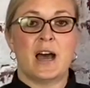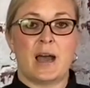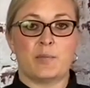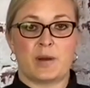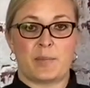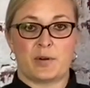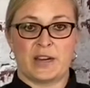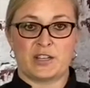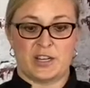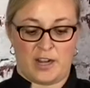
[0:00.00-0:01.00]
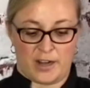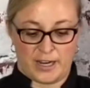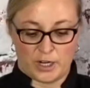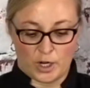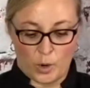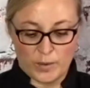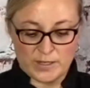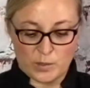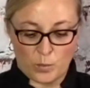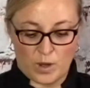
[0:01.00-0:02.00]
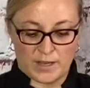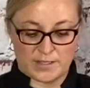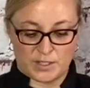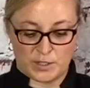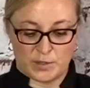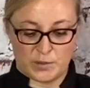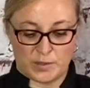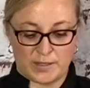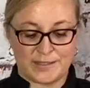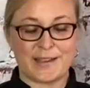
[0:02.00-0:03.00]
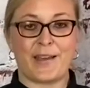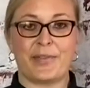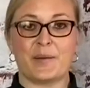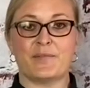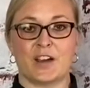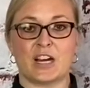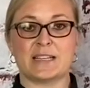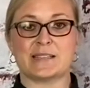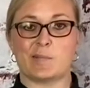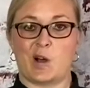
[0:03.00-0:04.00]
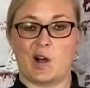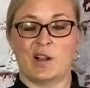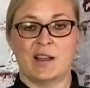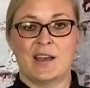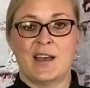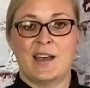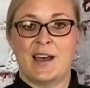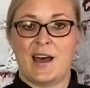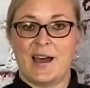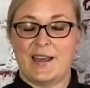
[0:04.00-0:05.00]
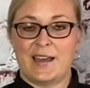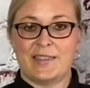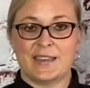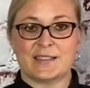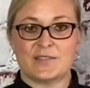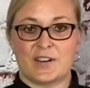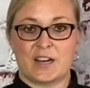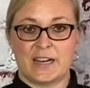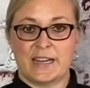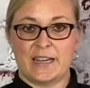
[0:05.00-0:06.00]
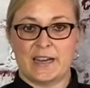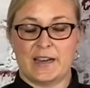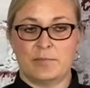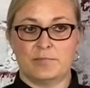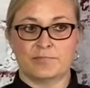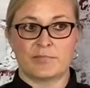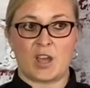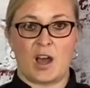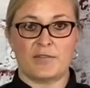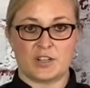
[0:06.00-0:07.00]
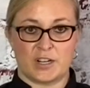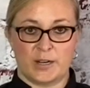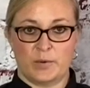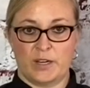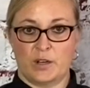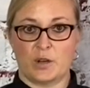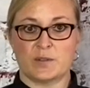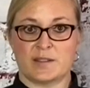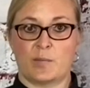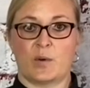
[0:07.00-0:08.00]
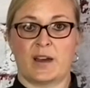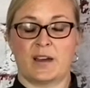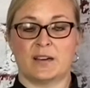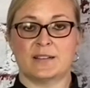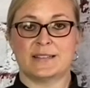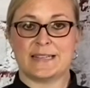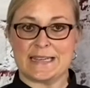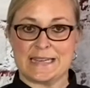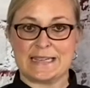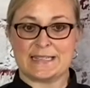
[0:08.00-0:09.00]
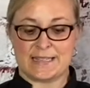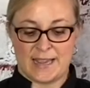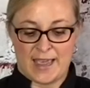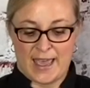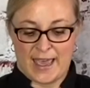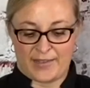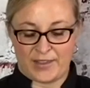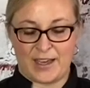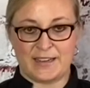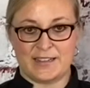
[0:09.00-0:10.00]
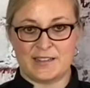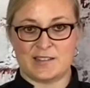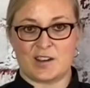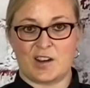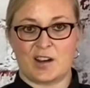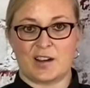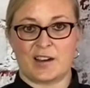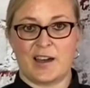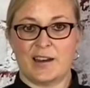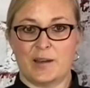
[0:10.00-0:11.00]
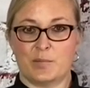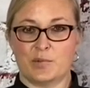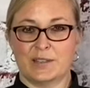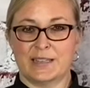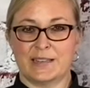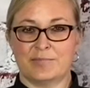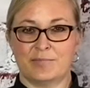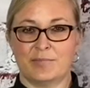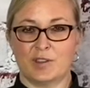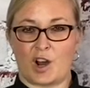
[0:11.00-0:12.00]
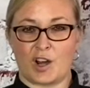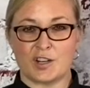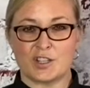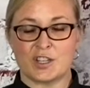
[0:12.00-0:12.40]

preparation area, you're going to want to cut them very small. I think it's very off-turning when you go somewhere to eat and the onions are cut up really large